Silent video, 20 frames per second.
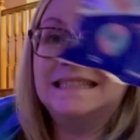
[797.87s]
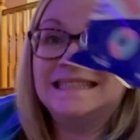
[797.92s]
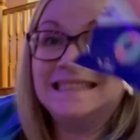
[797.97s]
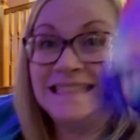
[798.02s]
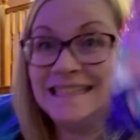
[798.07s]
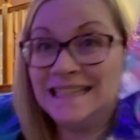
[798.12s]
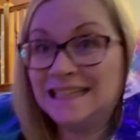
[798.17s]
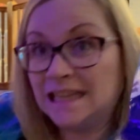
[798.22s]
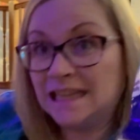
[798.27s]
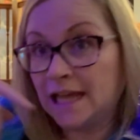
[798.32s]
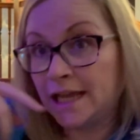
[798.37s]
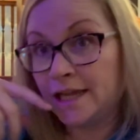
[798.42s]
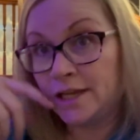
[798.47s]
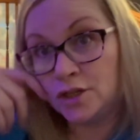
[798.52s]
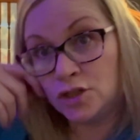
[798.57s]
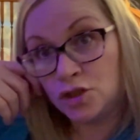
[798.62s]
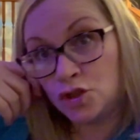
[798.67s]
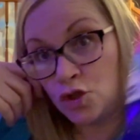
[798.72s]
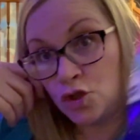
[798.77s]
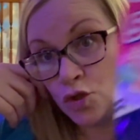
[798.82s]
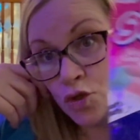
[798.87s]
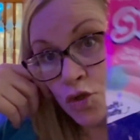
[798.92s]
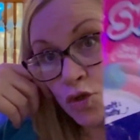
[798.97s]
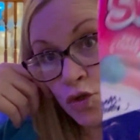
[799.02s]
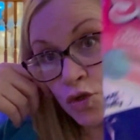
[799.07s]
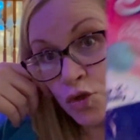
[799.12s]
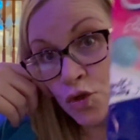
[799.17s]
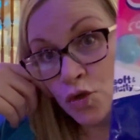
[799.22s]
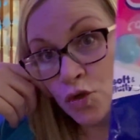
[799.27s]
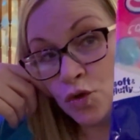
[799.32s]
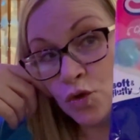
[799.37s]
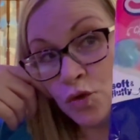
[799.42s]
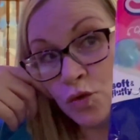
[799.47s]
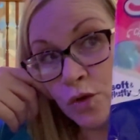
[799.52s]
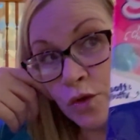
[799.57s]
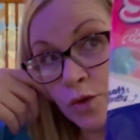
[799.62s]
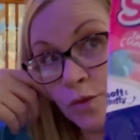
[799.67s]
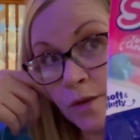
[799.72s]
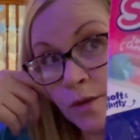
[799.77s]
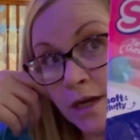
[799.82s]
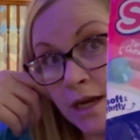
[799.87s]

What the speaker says: in like 2 or 3